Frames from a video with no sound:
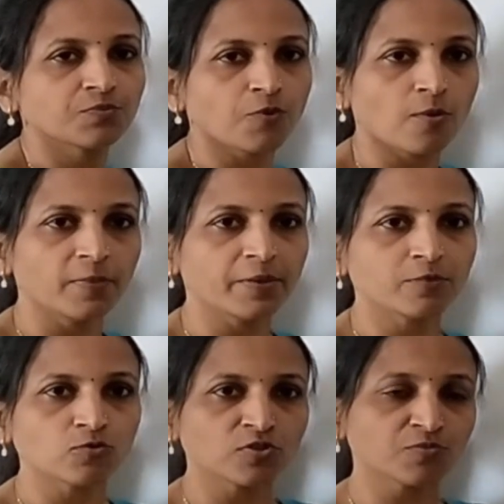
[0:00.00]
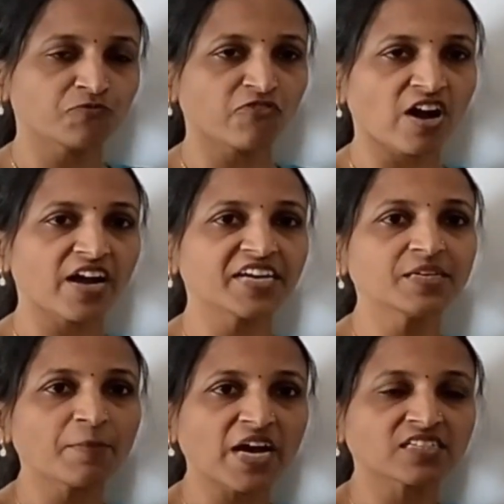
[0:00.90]
problem to
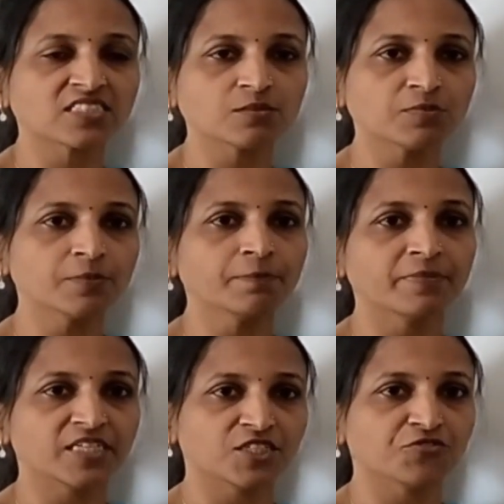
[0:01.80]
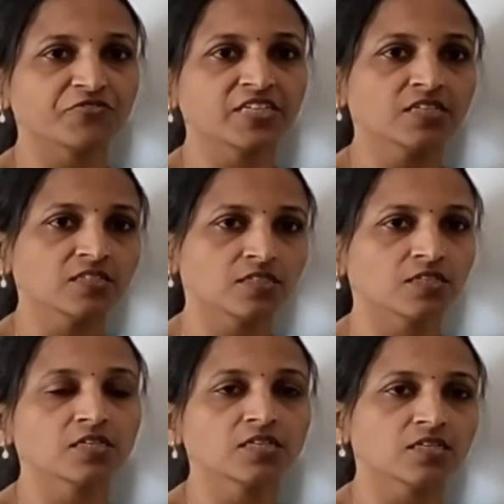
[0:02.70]
find maximum between
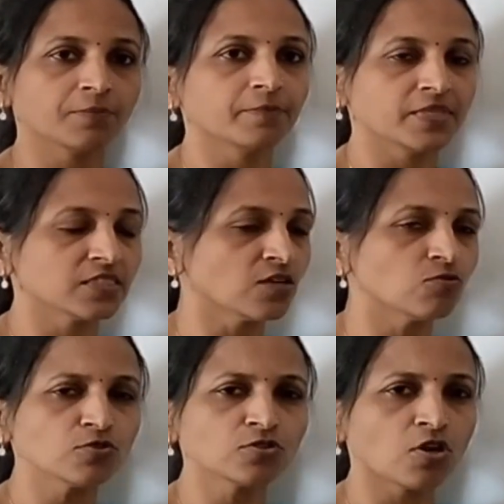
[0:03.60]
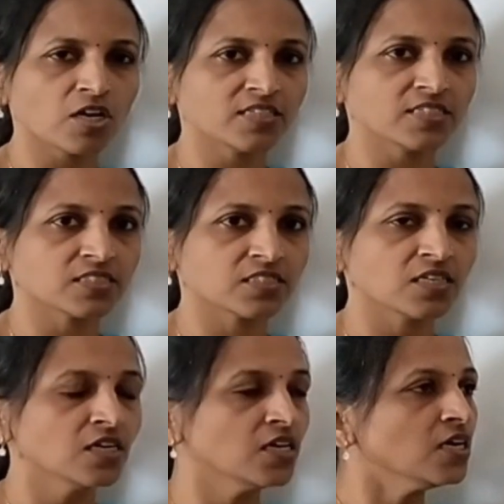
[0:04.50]
three numbers. How to solve this?
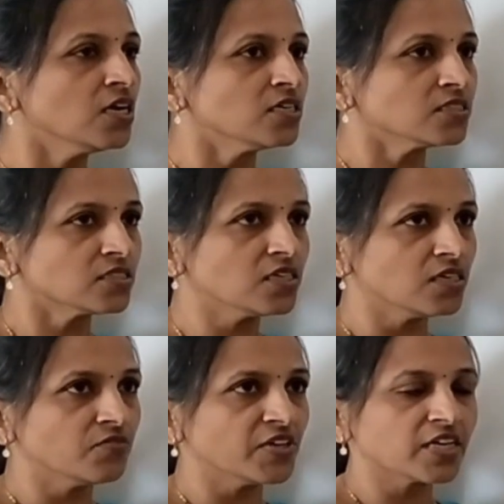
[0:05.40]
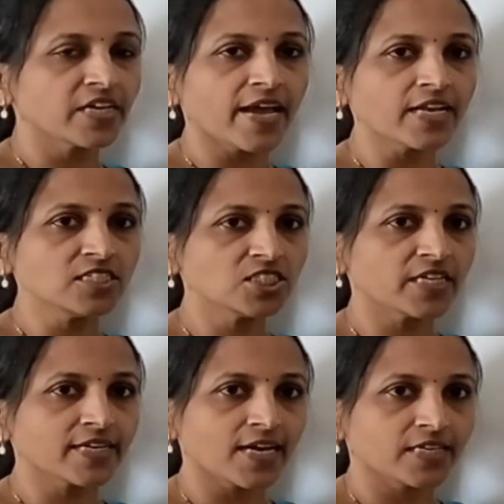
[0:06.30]
See, we can
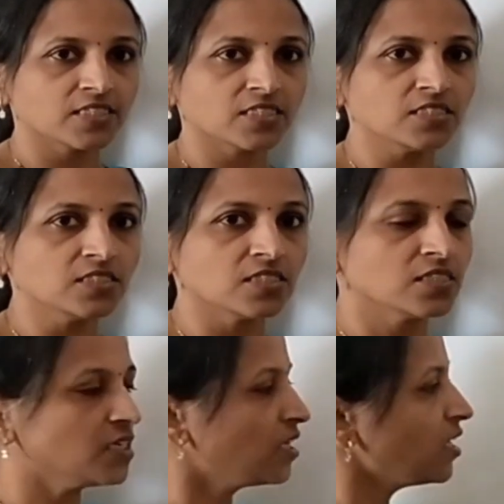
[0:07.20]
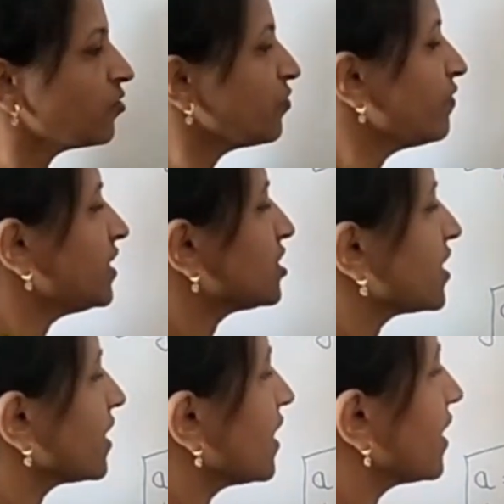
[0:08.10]
check like this. We will
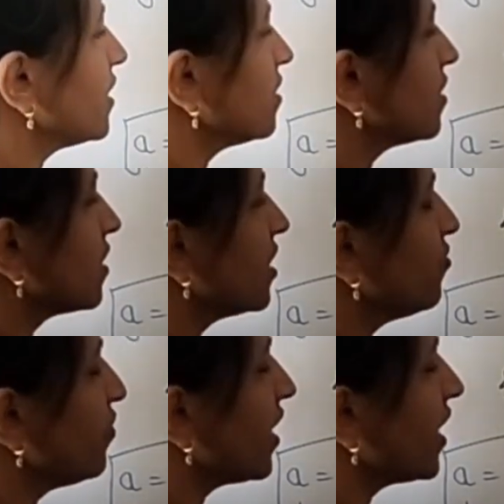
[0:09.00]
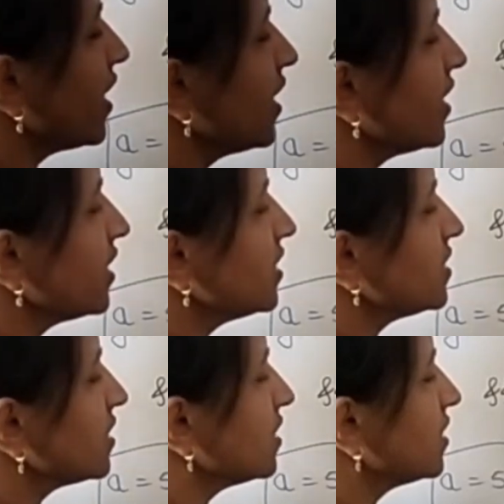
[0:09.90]
check like if A
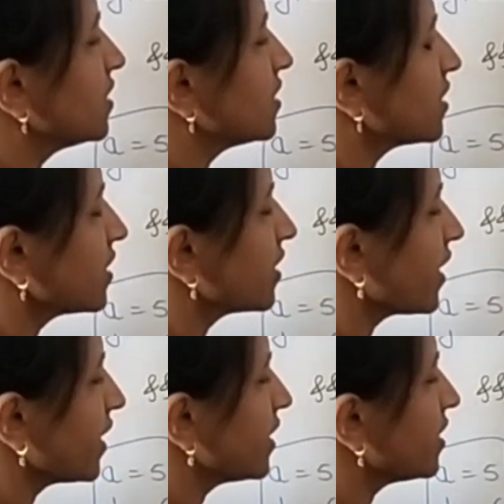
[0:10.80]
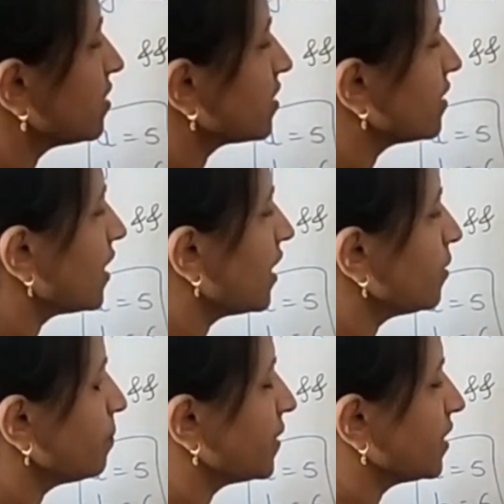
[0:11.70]
is greater
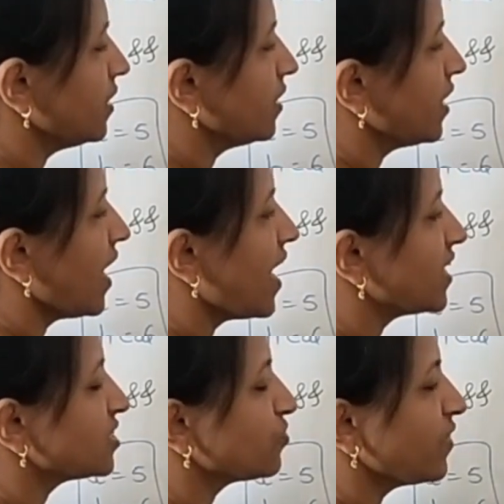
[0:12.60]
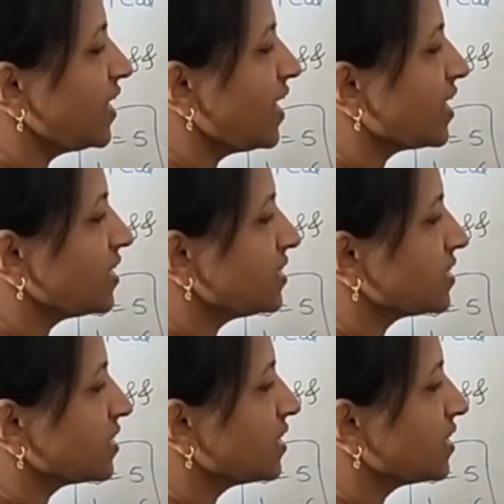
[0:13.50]
than B as well as